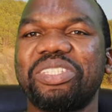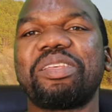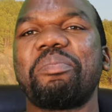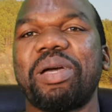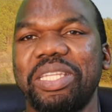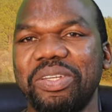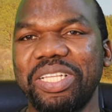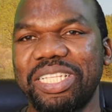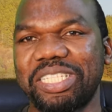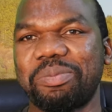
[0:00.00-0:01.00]
some
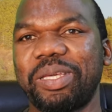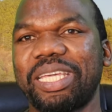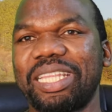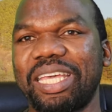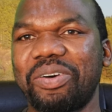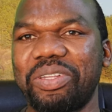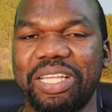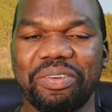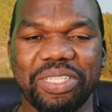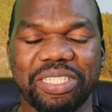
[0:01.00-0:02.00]
minorities speaking their own
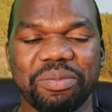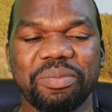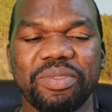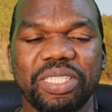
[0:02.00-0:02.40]
languages.